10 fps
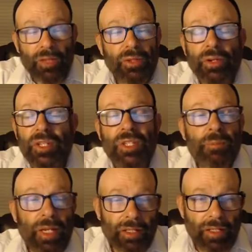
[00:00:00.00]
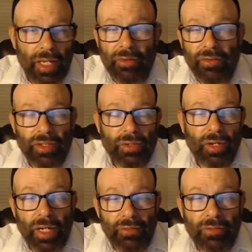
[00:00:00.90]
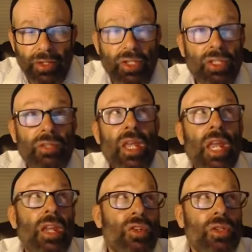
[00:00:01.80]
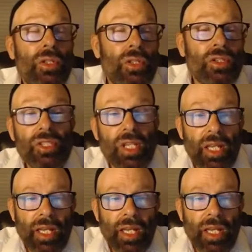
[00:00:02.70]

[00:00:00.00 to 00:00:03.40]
Don't expect to start having visions of angels